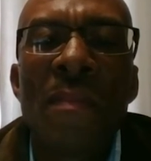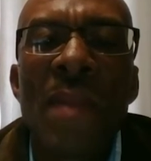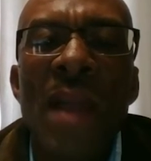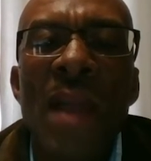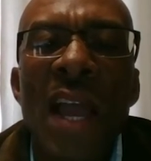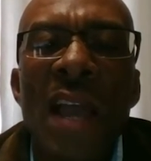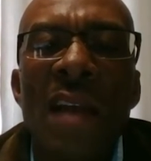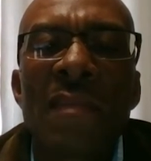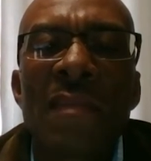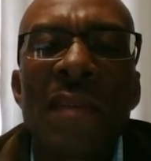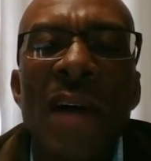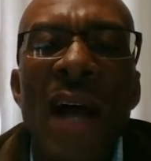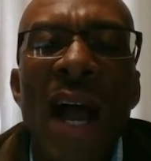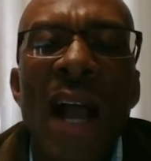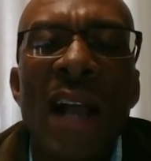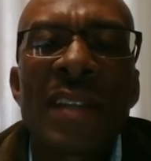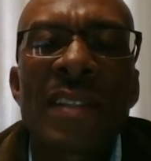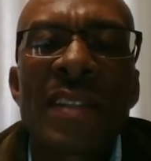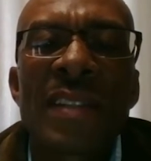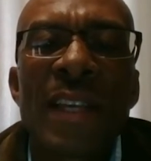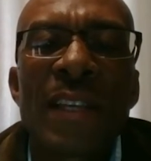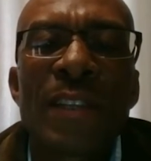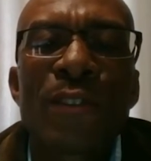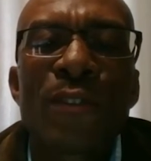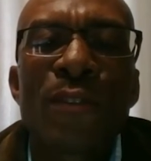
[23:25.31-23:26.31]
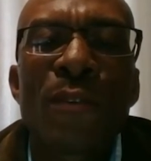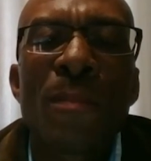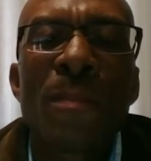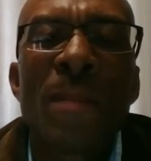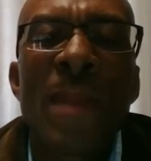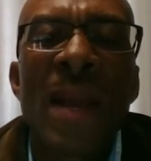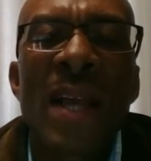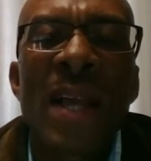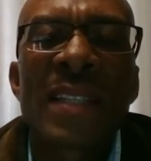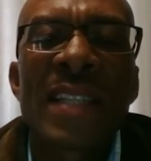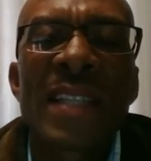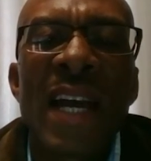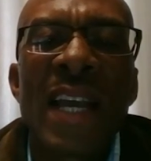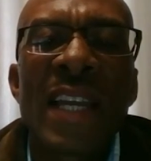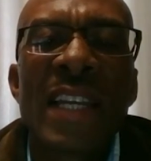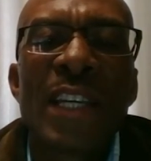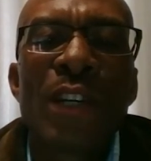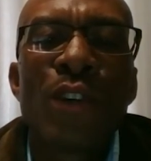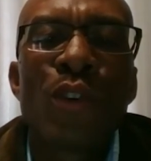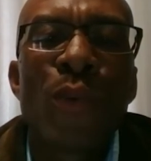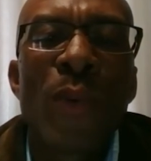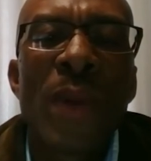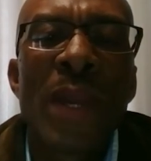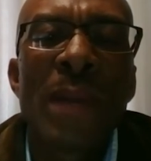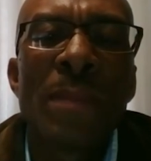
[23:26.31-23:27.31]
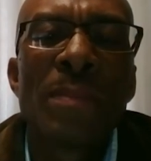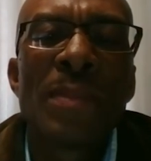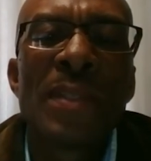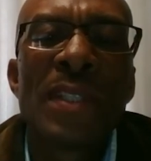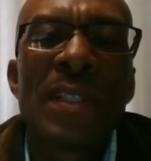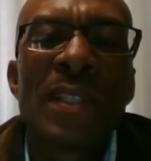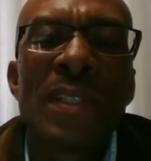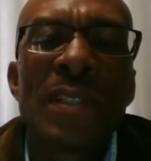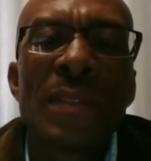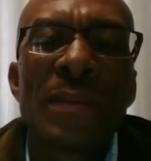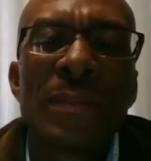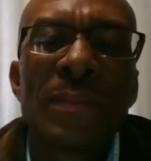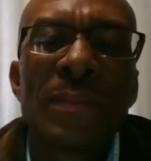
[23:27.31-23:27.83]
have access to better equipped